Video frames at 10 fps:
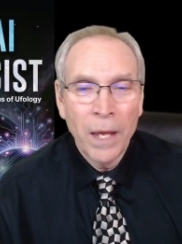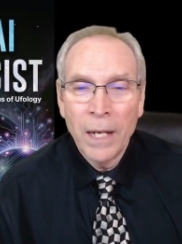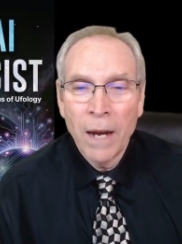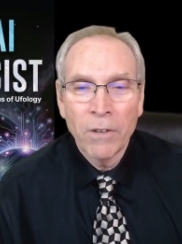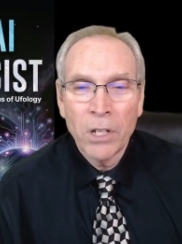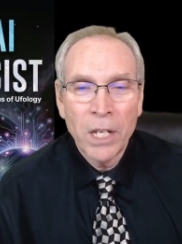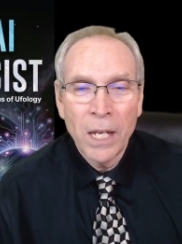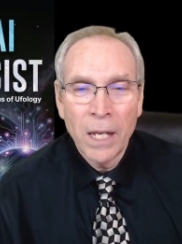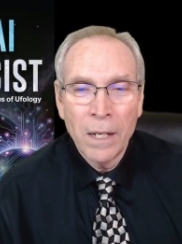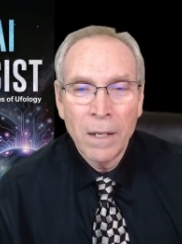never
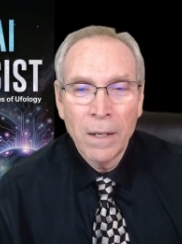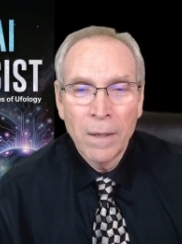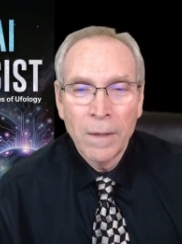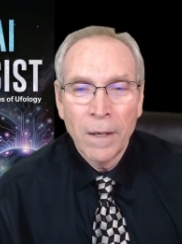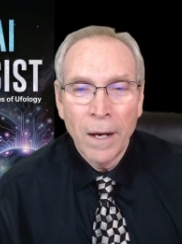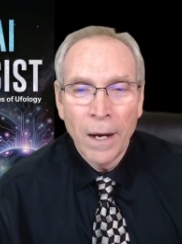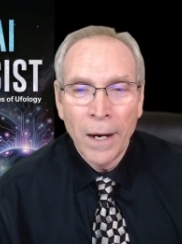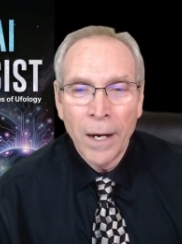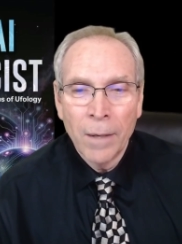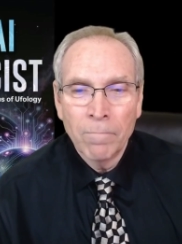did.
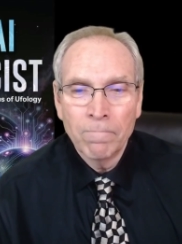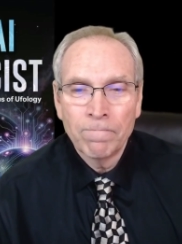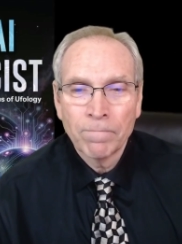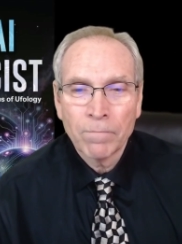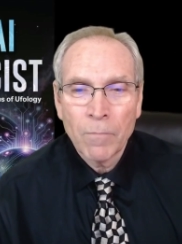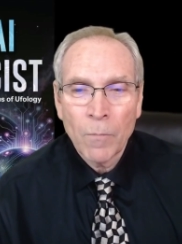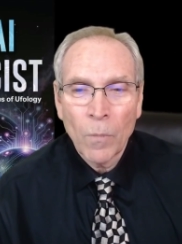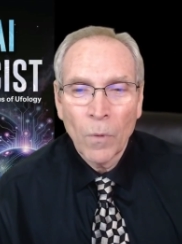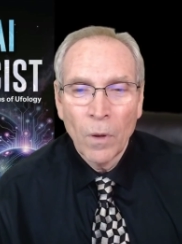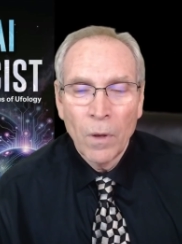Um,
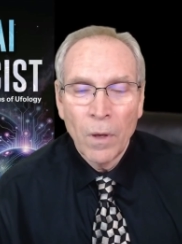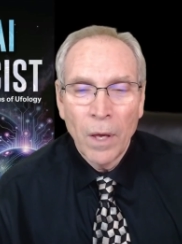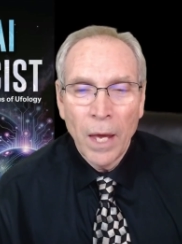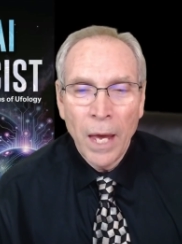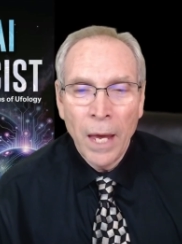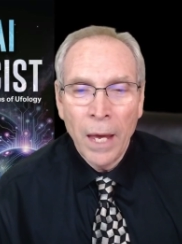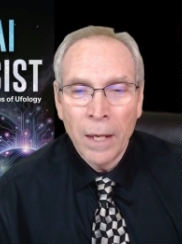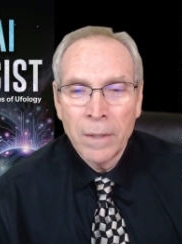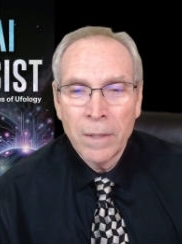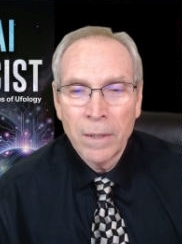
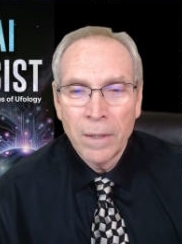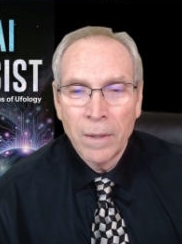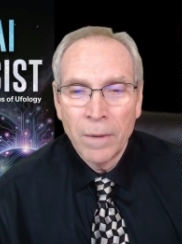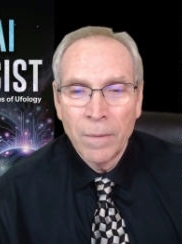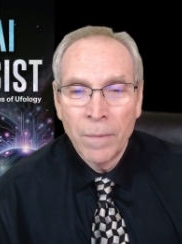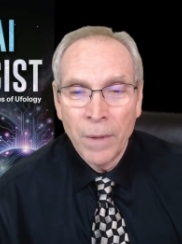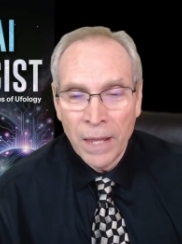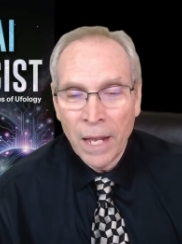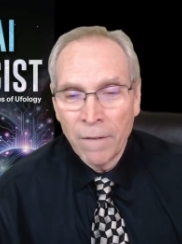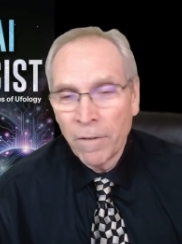and
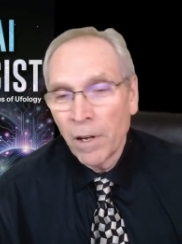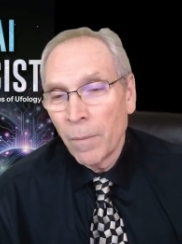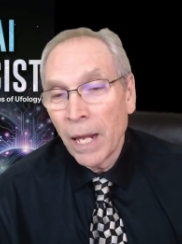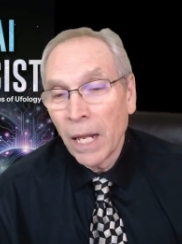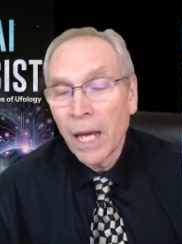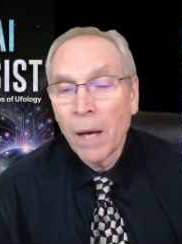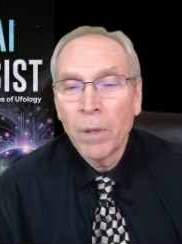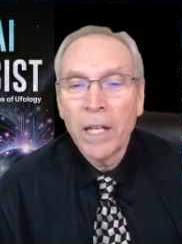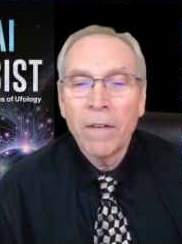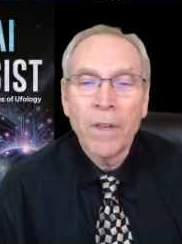that fundamentally, I
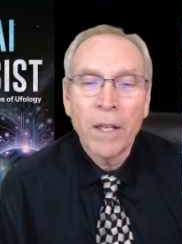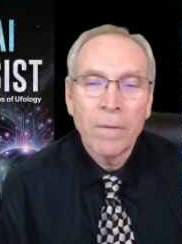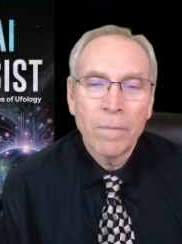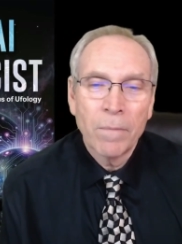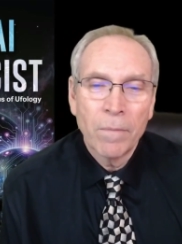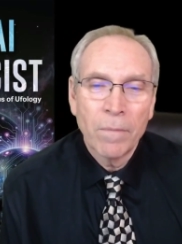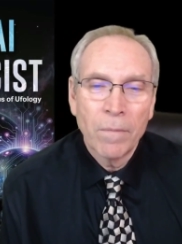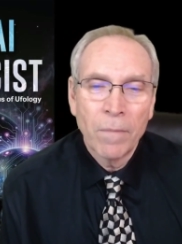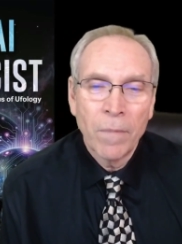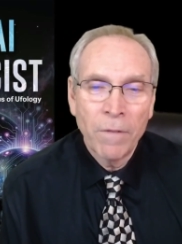believe that
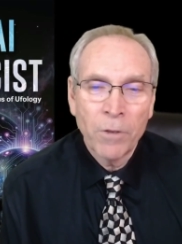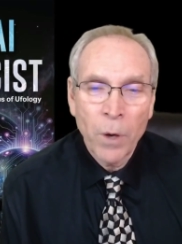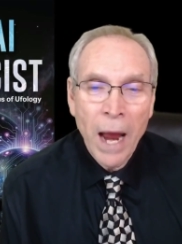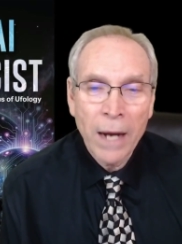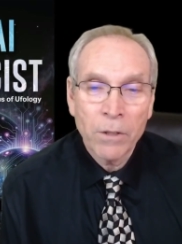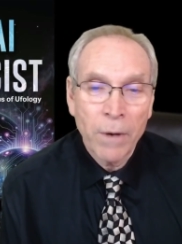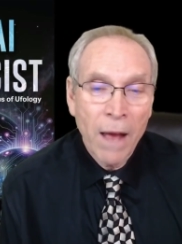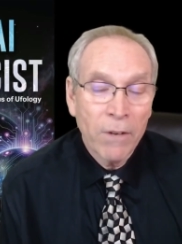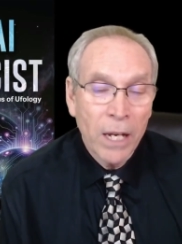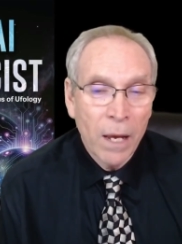they've cracked
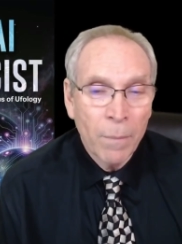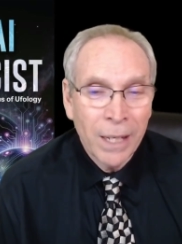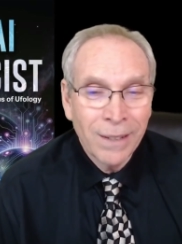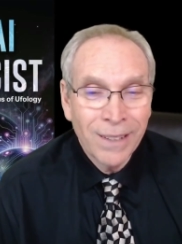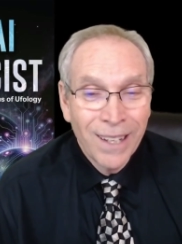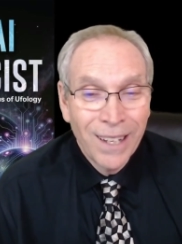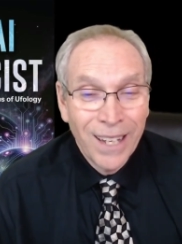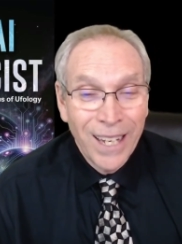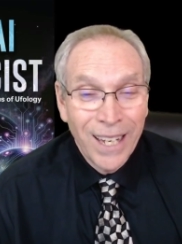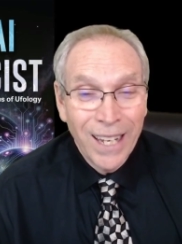gravity. I mean,
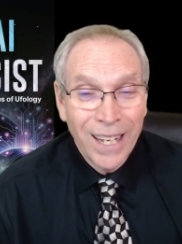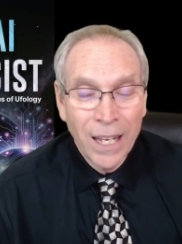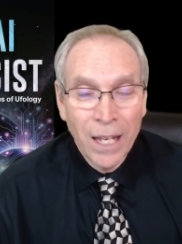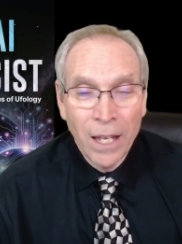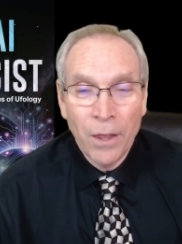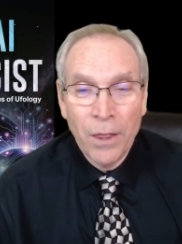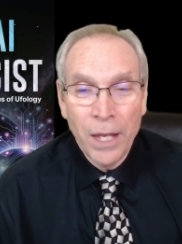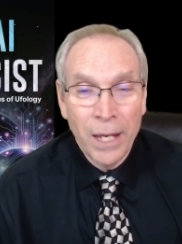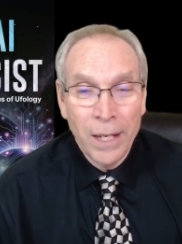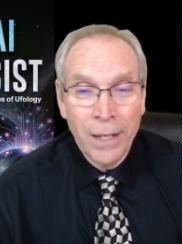
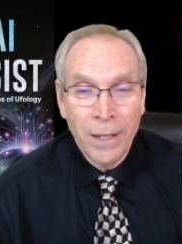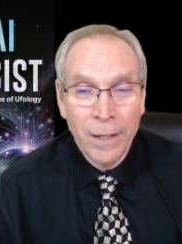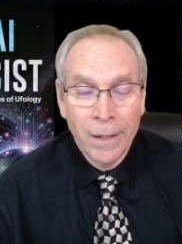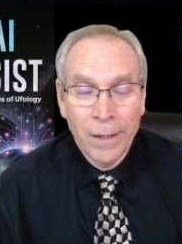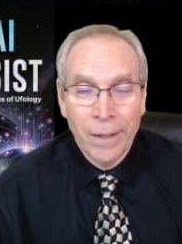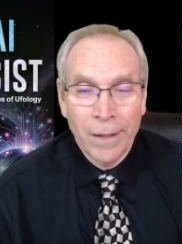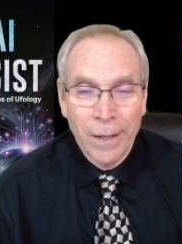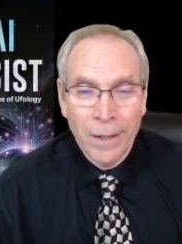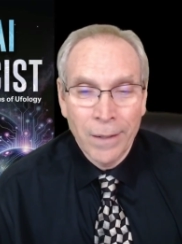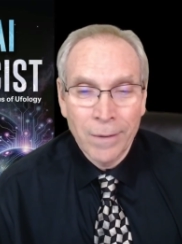the
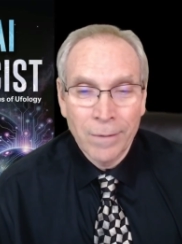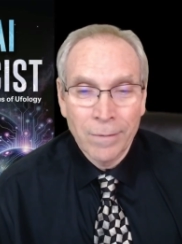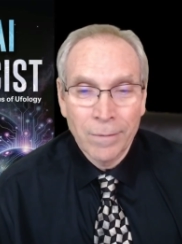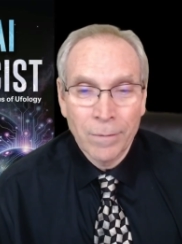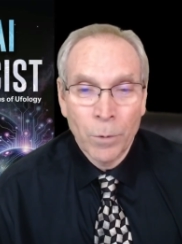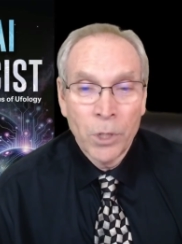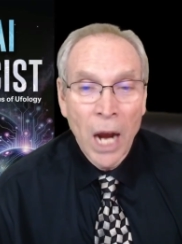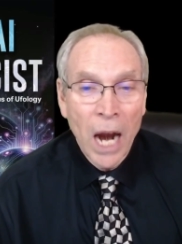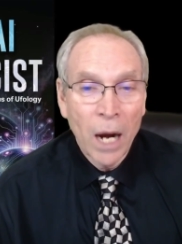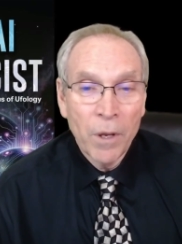uh,
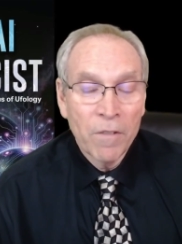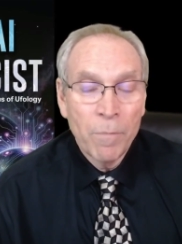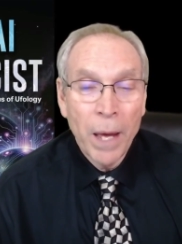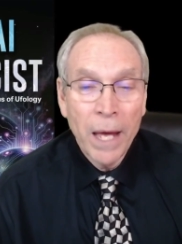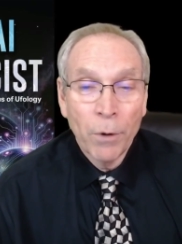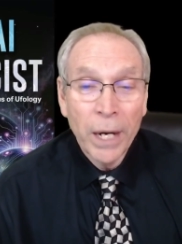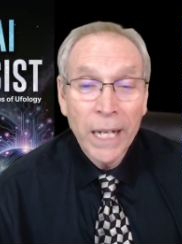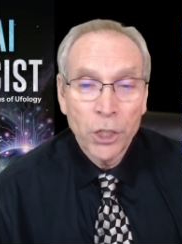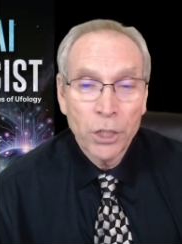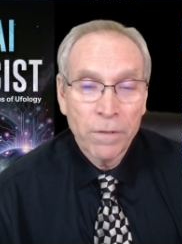retirement of Ben
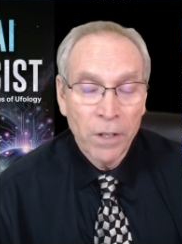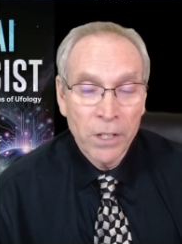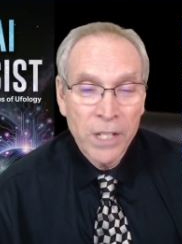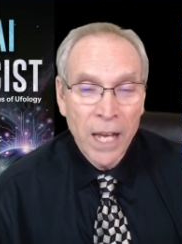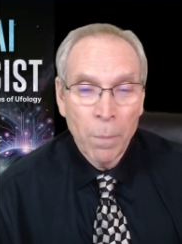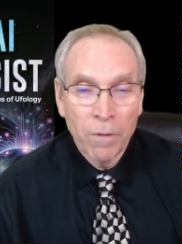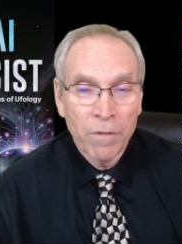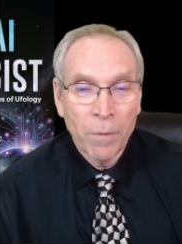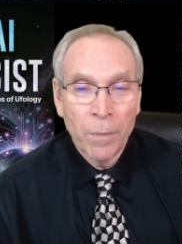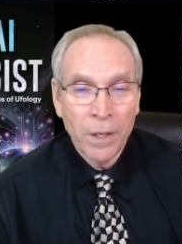Rich, for example,
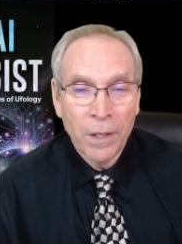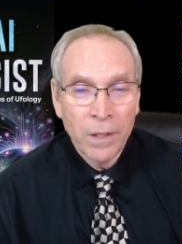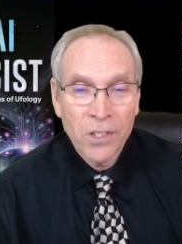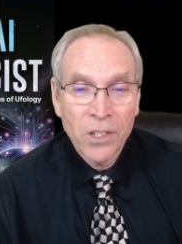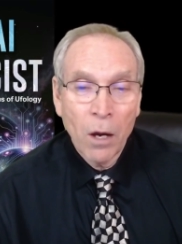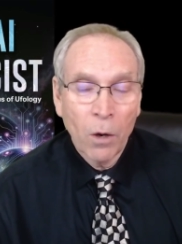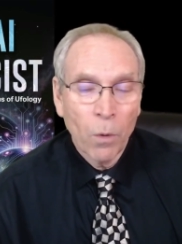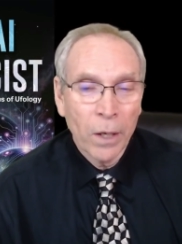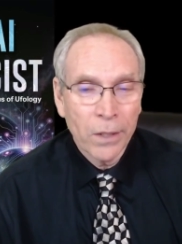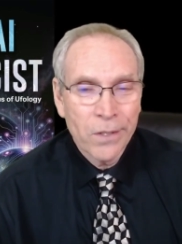from the Skunk
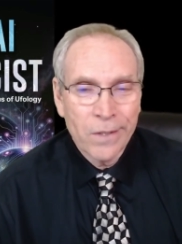Works,